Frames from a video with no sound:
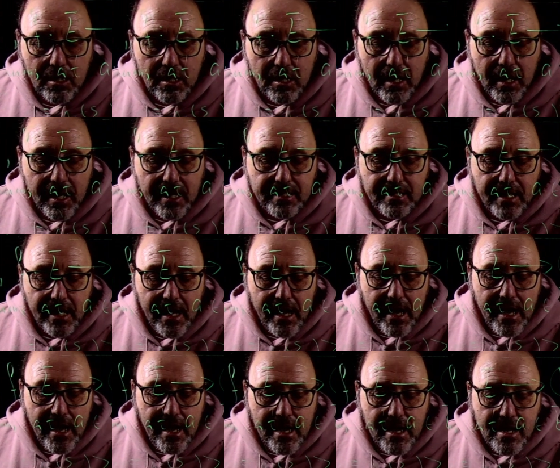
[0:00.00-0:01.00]
at
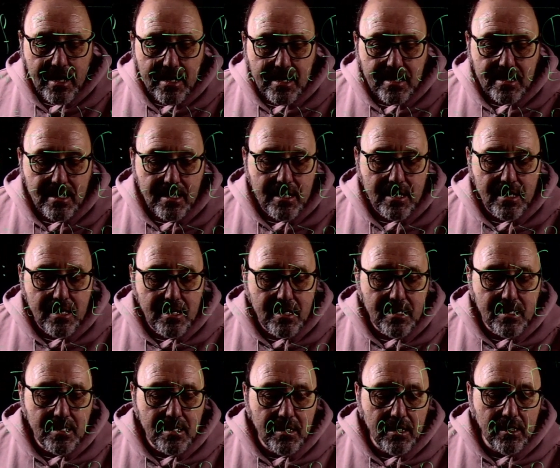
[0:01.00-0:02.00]
a
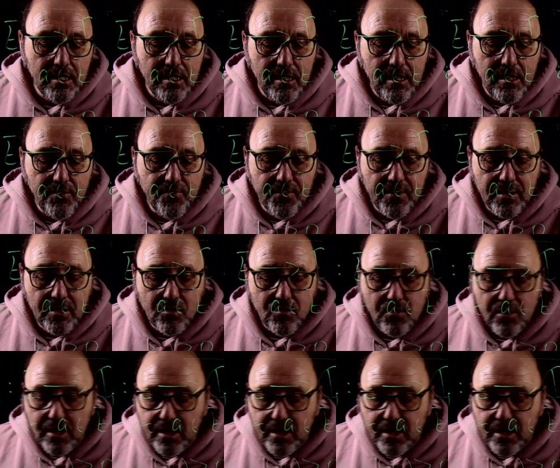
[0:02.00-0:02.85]
if and only